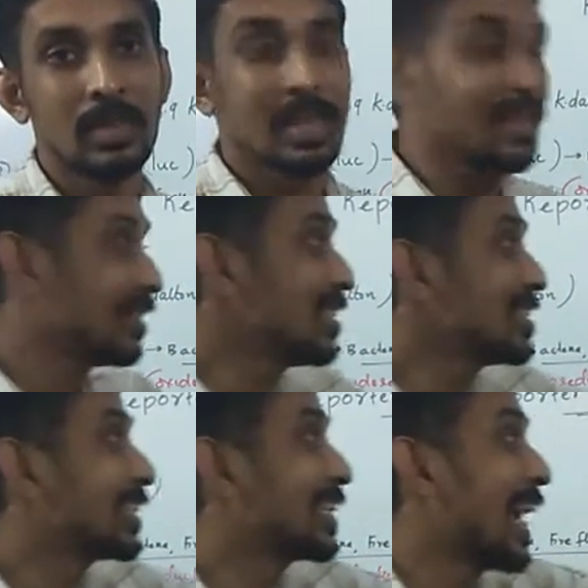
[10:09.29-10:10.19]
This
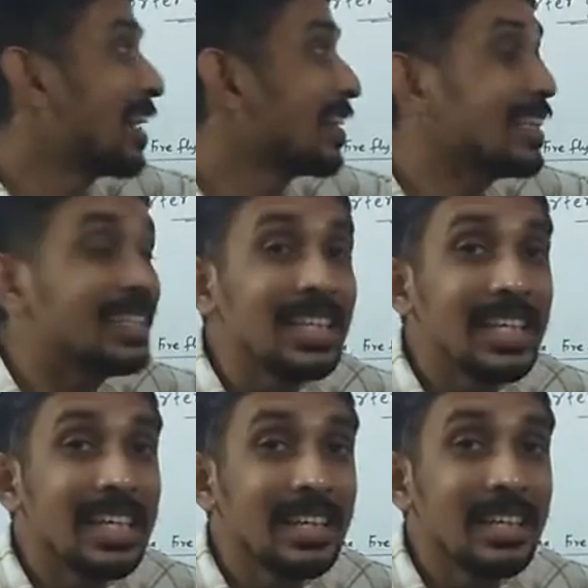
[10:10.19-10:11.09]
cat
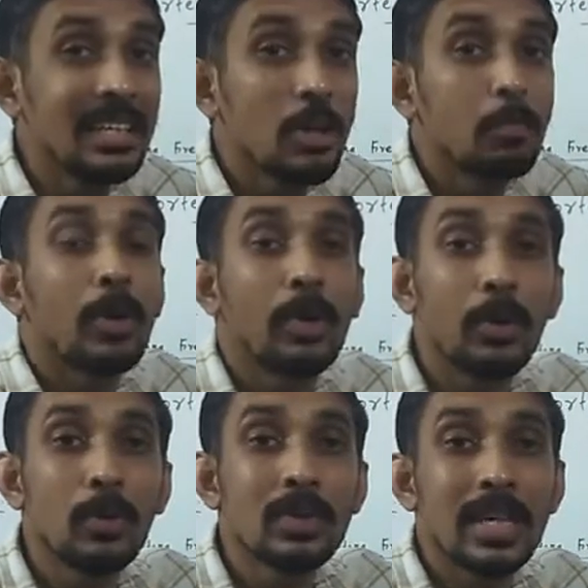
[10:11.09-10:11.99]
gene
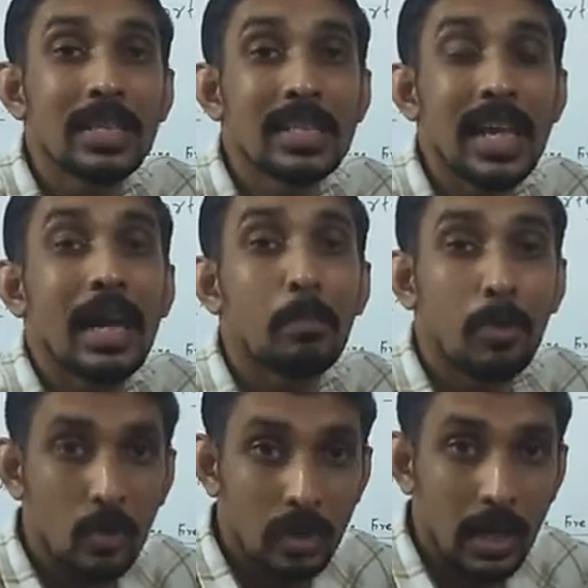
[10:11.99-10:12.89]
produces a
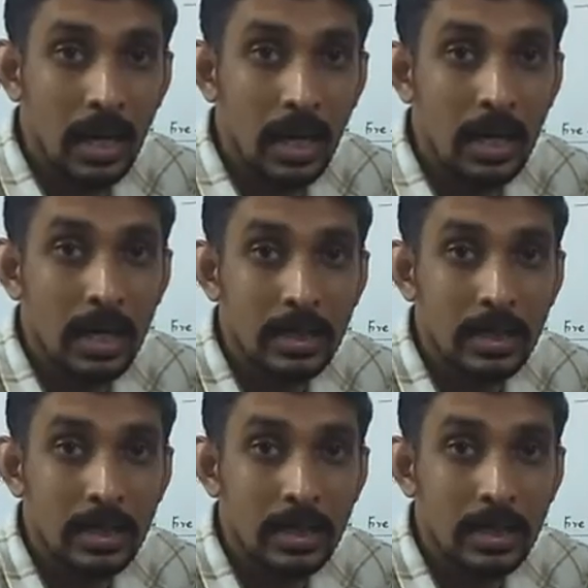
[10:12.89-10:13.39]
protein.